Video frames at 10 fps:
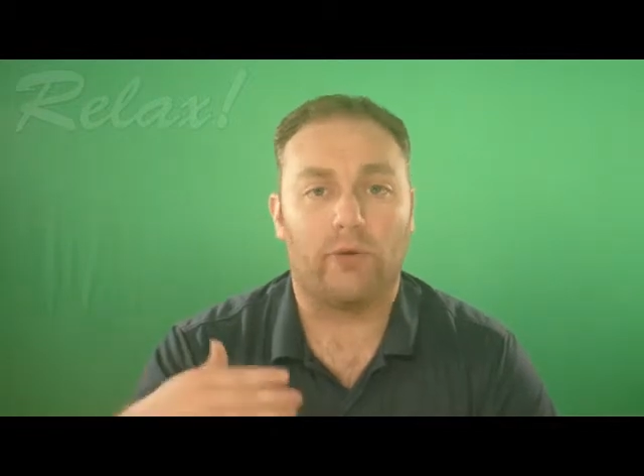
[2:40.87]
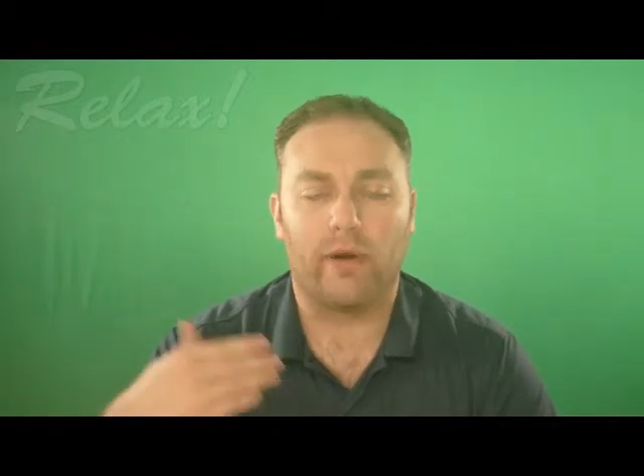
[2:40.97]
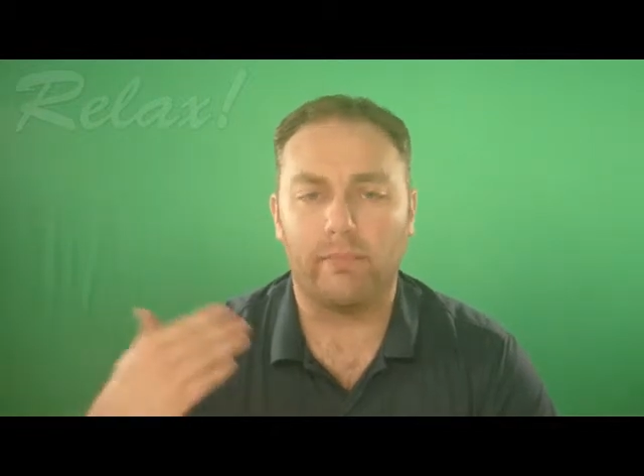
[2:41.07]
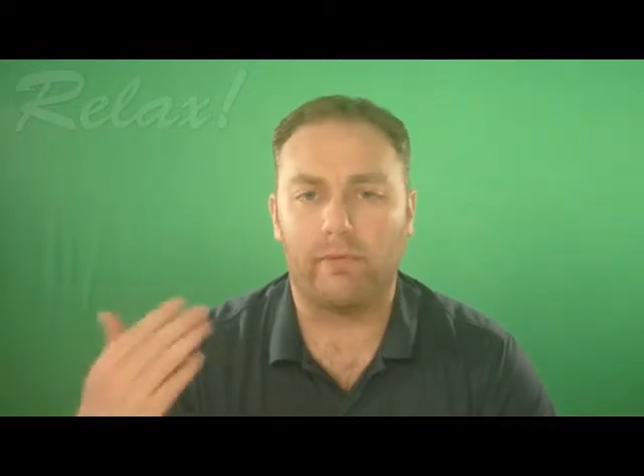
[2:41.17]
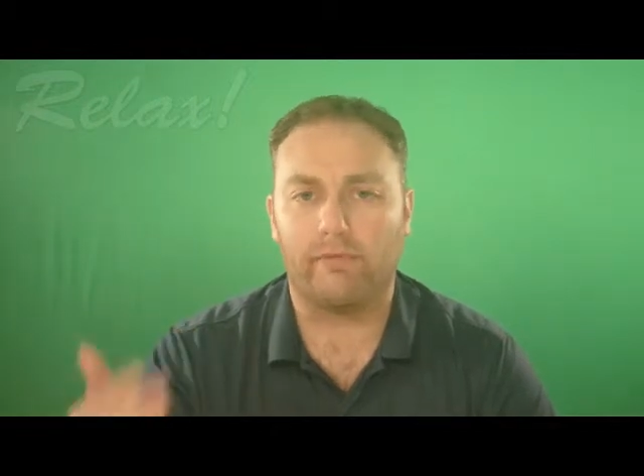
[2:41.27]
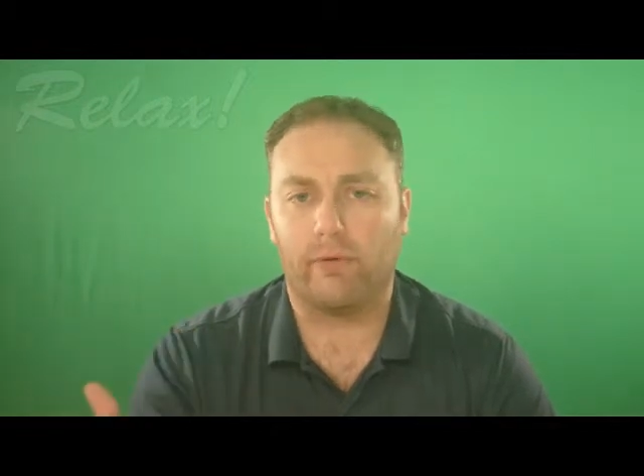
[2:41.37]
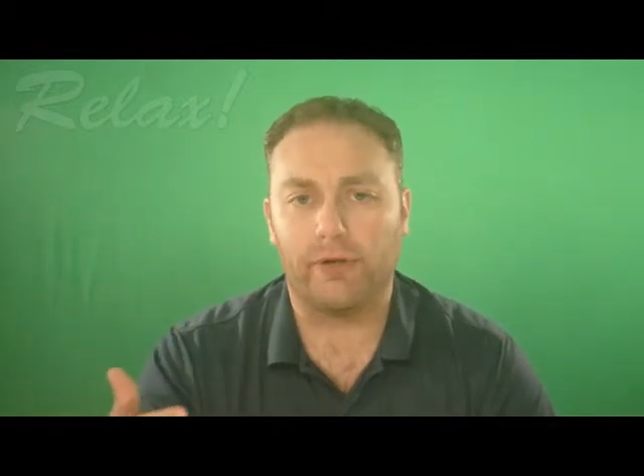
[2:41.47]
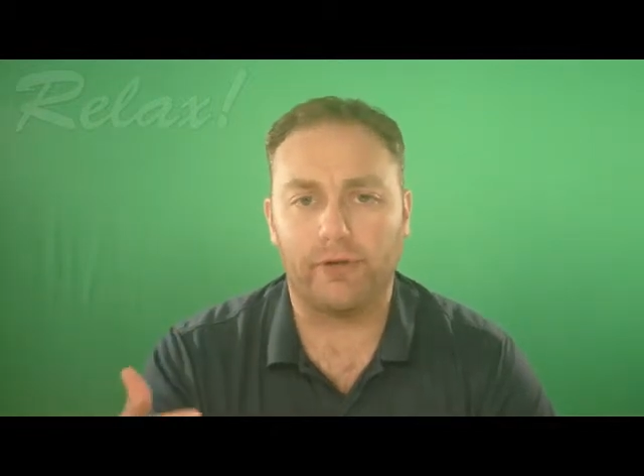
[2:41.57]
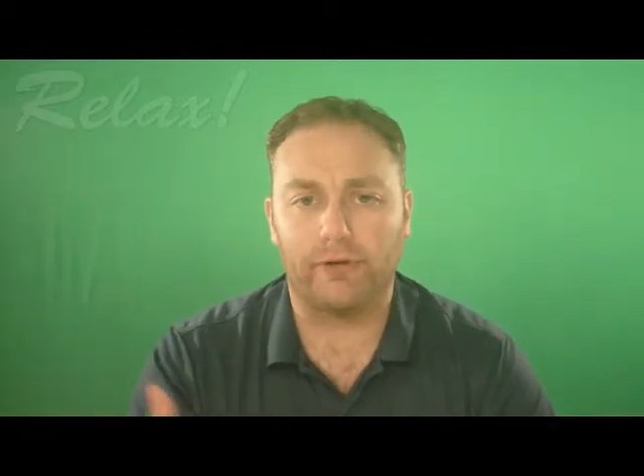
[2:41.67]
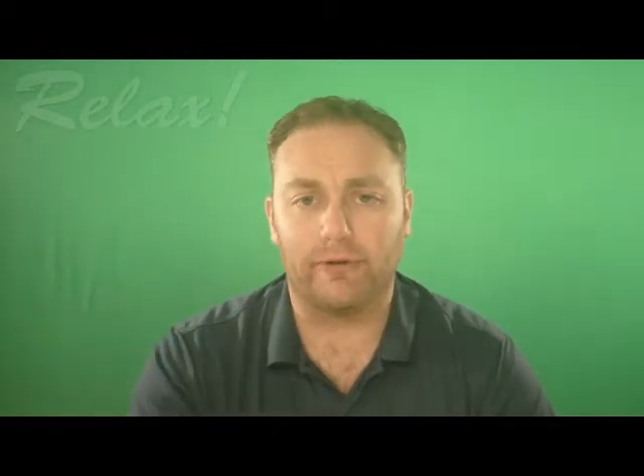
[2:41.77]
right before
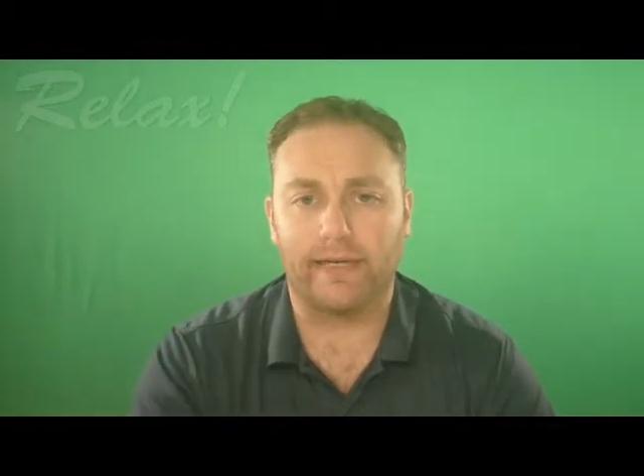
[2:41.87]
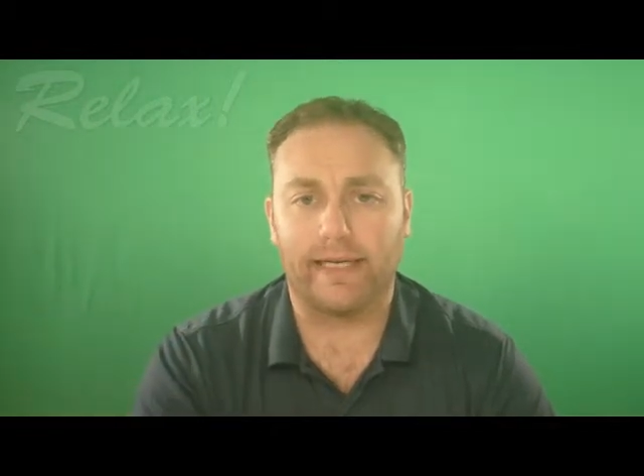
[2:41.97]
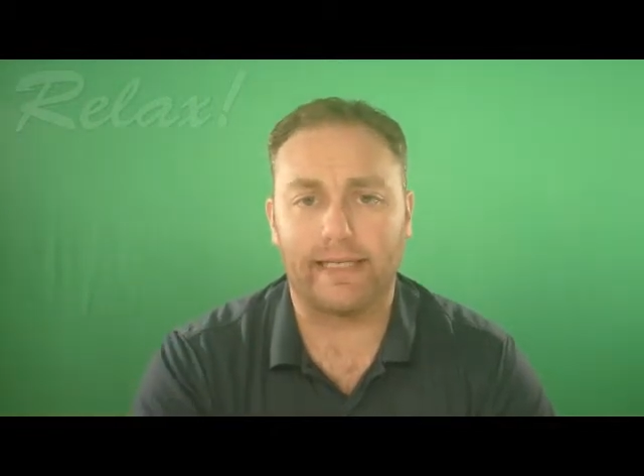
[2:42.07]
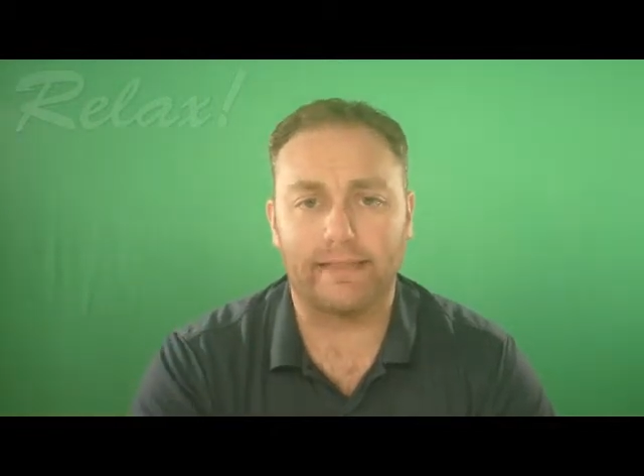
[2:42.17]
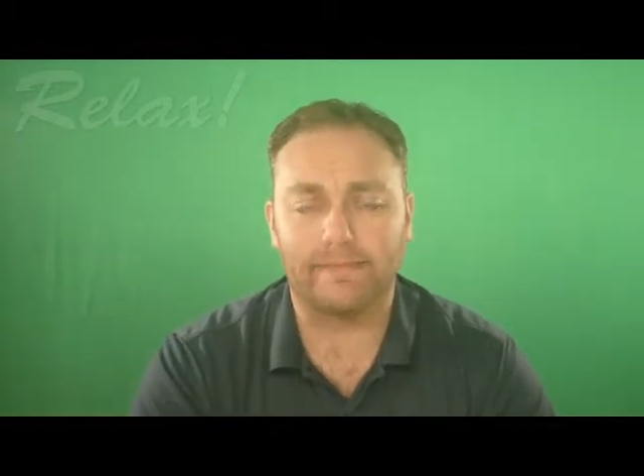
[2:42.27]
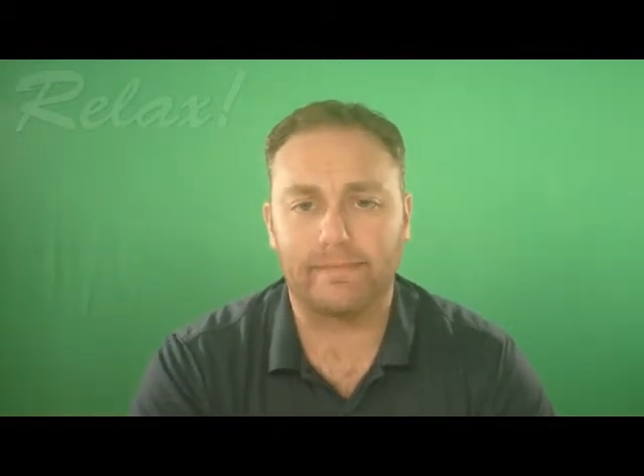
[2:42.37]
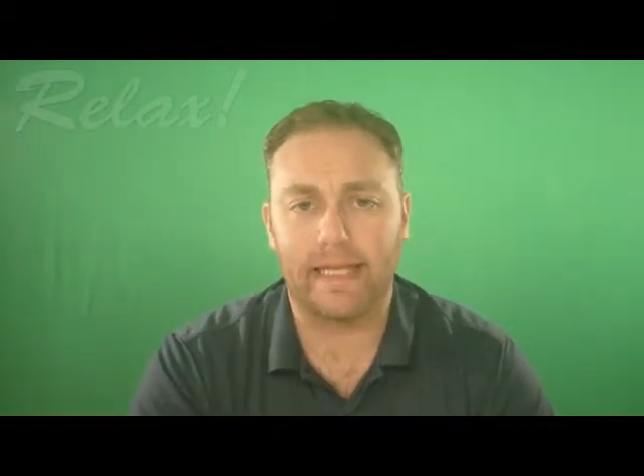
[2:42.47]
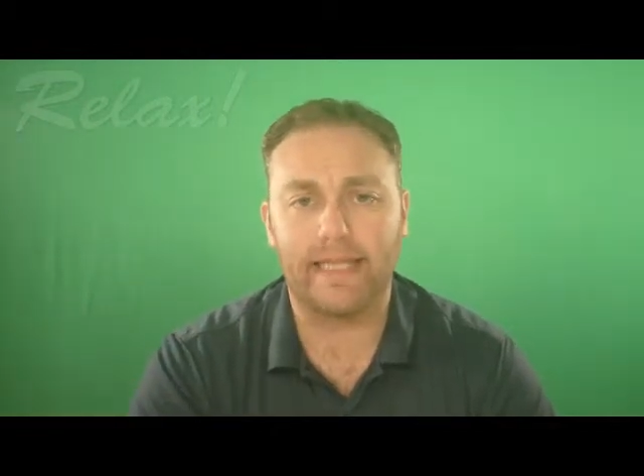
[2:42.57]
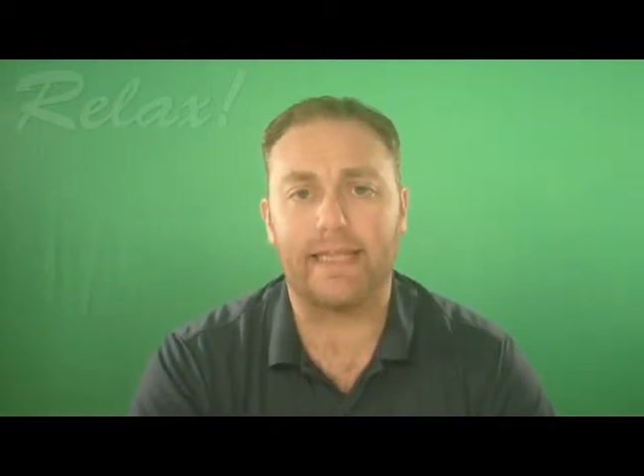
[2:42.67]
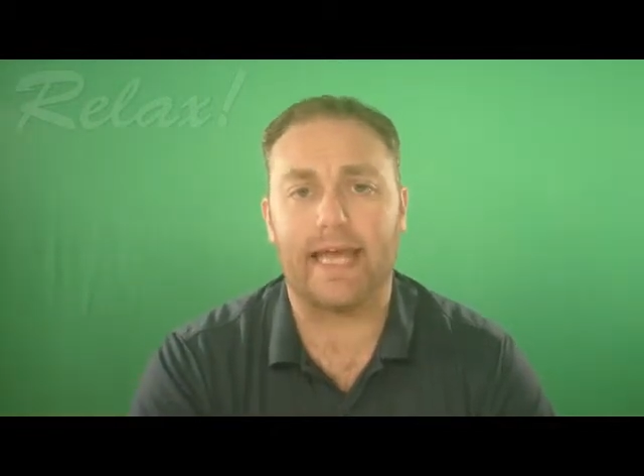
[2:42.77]
you're
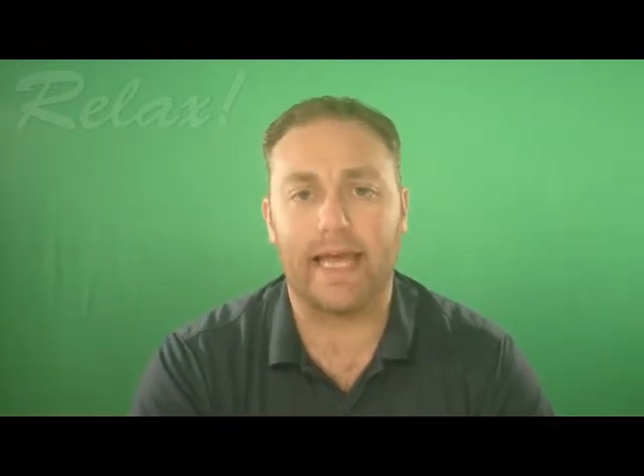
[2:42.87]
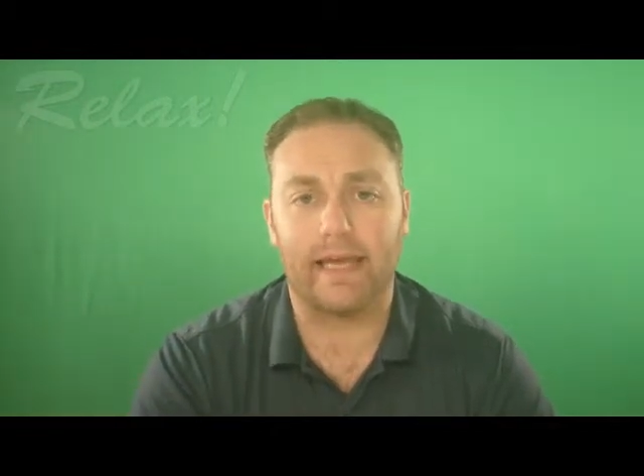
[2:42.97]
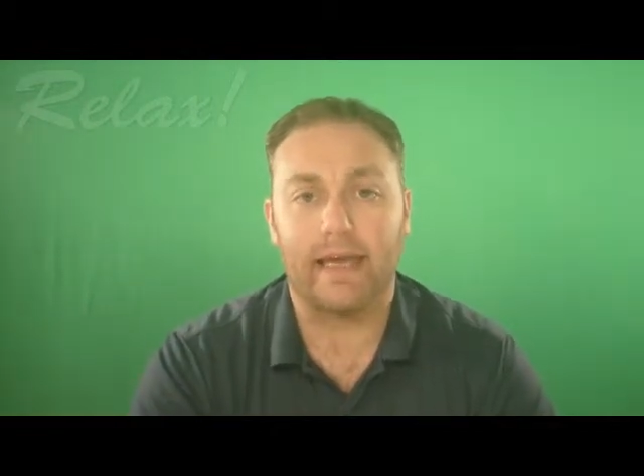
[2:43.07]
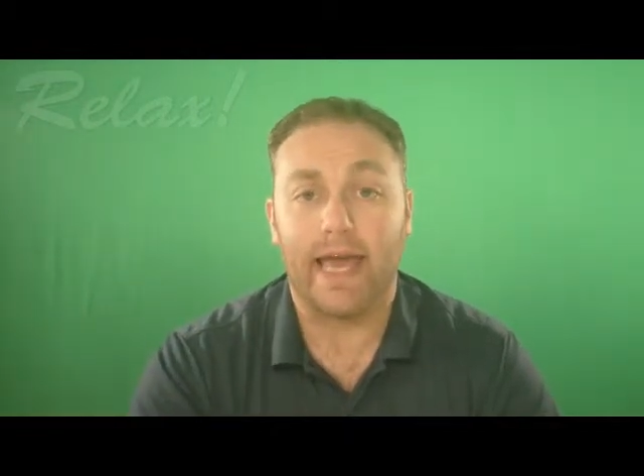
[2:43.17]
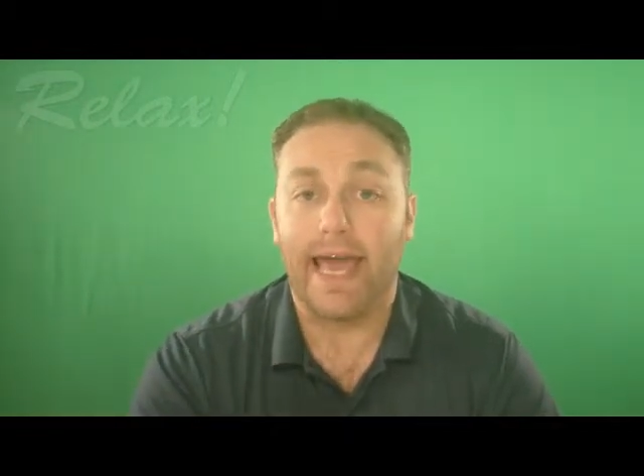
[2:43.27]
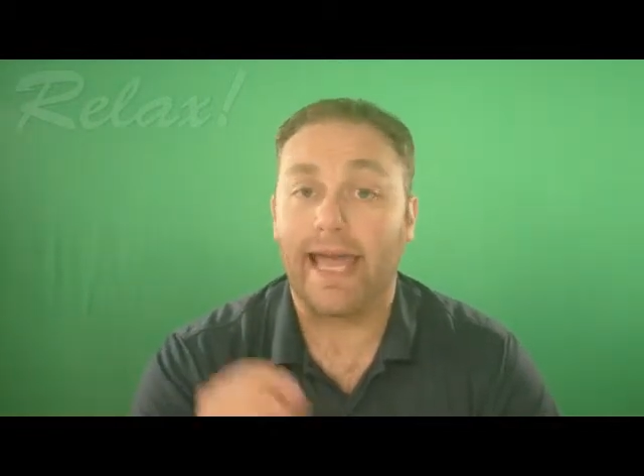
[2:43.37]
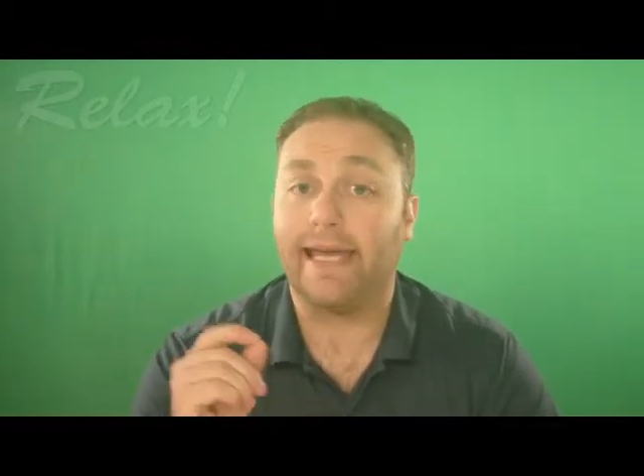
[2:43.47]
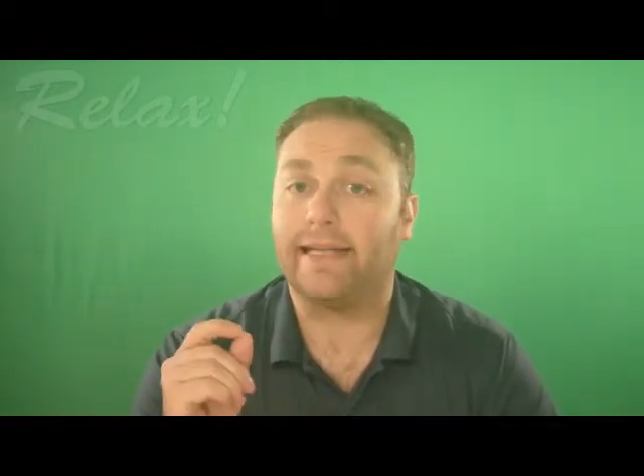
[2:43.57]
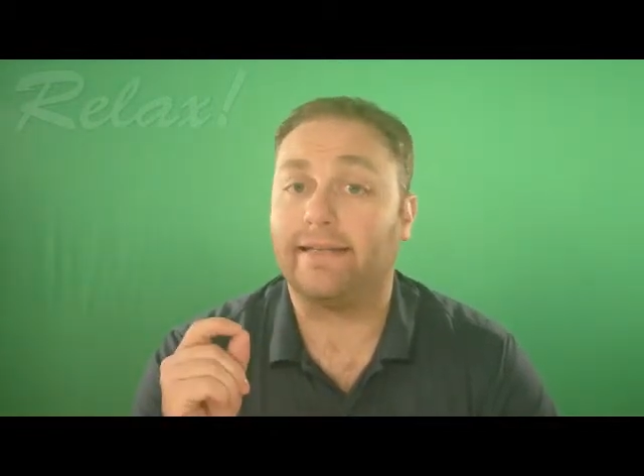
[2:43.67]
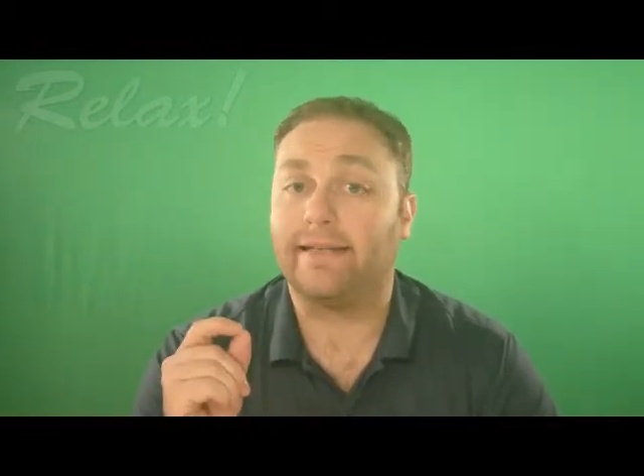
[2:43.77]
hitting the hay,
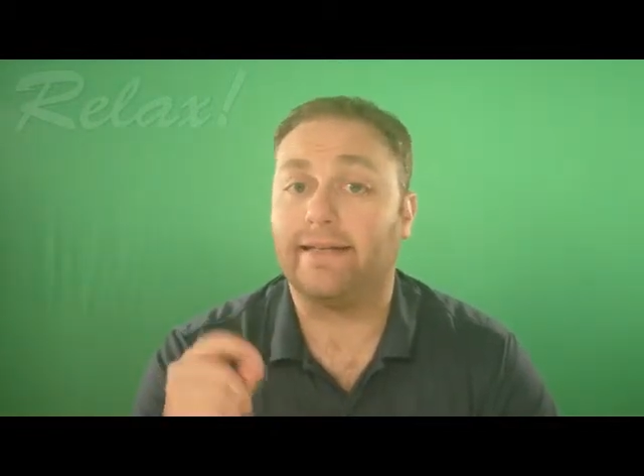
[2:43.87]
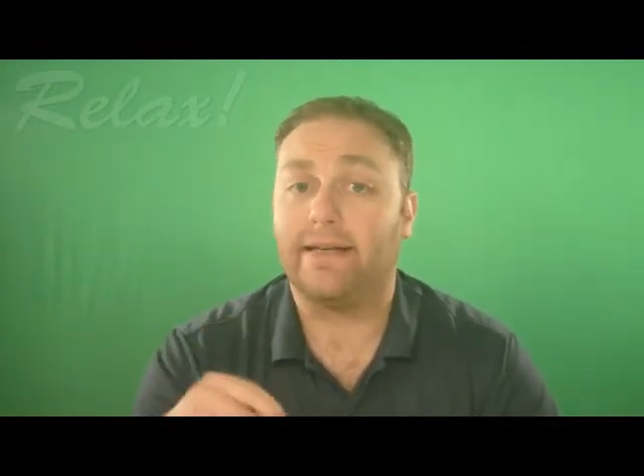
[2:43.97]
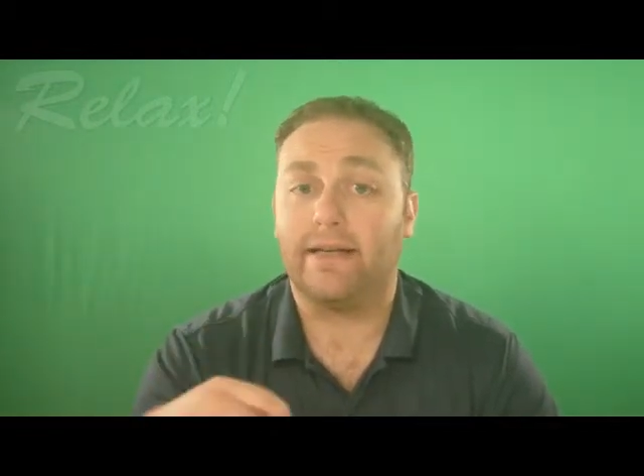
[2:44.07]
and